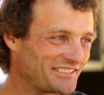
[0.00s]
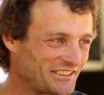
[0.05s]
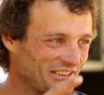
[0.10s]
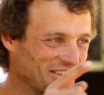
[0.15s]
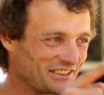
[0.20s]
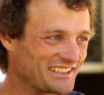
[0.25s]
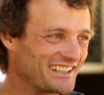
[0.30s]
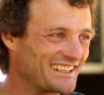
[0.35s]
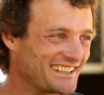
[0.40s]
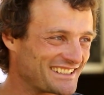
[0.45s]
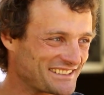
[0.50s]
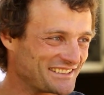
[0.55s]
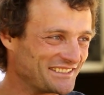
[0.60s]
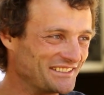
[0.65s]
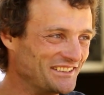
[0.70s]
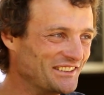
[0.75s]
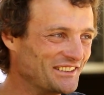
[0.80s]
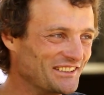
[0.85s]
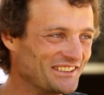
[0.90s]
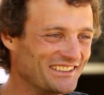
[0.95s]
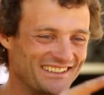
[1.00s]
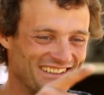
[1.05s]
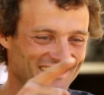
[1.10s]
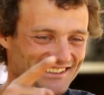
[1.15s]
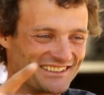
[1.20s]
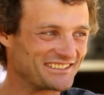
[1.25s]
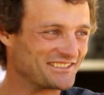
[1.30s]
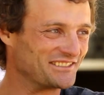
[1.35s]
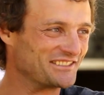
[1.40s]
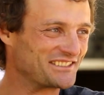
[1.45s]
from the school
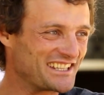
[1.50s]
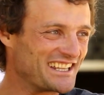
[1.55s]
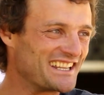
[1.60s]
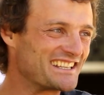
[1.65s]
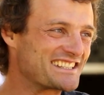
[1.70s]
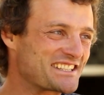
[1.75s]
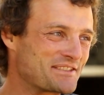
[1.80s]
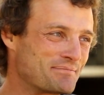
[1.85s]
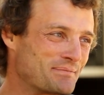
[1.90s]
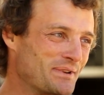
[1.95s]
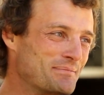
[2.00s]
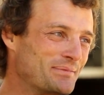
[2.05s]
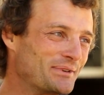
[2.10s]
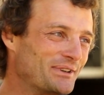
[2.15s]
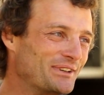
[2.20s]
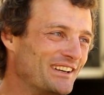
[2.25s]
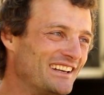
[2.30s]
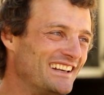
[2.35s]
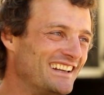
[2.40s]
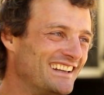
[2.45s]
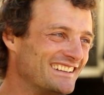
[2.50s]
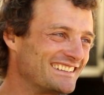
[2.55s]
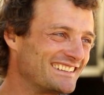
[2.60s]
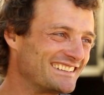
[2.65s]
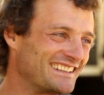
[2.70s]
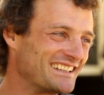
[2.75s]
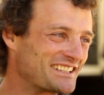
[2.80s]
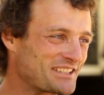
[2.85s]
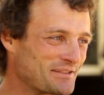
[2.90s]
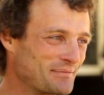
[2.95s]
to teach people,
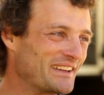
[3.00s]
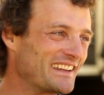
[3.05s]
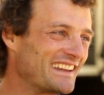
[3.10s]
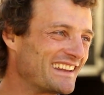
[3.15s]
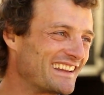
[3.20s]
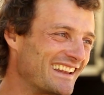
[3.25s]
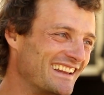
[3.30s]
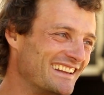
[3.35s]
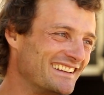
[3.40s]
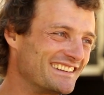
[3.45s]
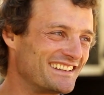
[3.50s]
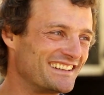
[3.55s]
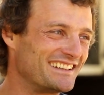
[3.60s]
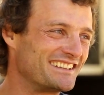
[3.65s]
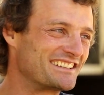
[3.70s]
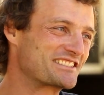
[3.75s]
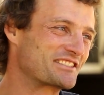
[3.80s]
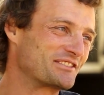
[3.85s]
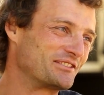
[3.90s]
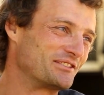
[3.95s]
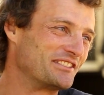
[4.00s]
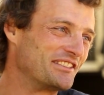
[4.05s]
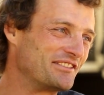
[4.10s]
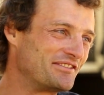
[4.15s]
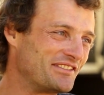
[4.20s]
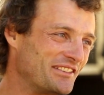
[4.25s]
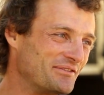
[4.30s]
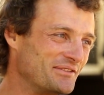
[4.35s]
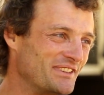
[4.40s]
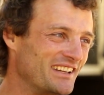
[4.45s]
teach me and teach all the
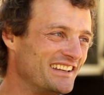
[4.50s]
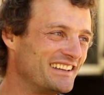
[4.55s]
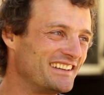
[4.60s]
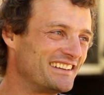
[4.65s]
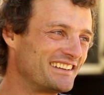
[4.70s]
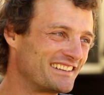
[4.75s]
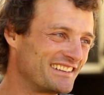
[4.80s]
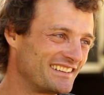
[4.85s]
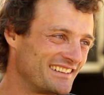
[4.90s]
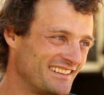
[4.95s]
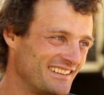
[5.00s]
family.